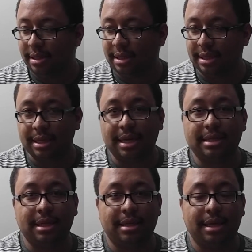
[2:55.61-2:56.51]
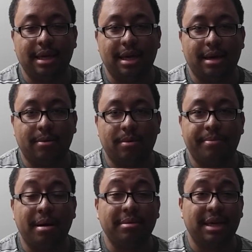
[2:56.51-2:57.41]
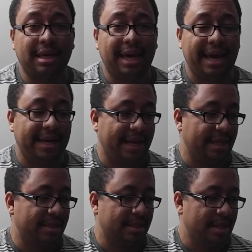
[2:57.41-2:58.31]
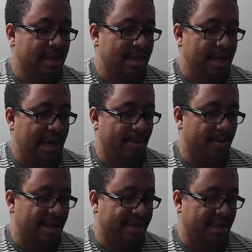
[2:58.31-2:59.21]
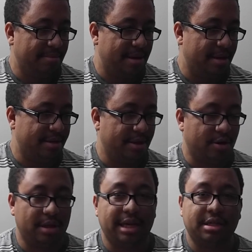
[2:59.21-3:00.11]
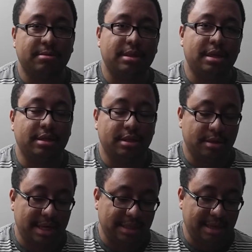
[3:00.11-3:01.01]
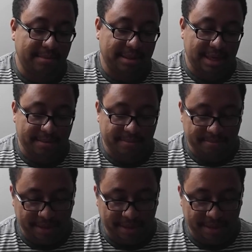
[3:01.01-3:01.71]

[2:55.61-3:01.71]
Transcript: discussing the Republican candidates and what I think about their election results. So that's all I have to say.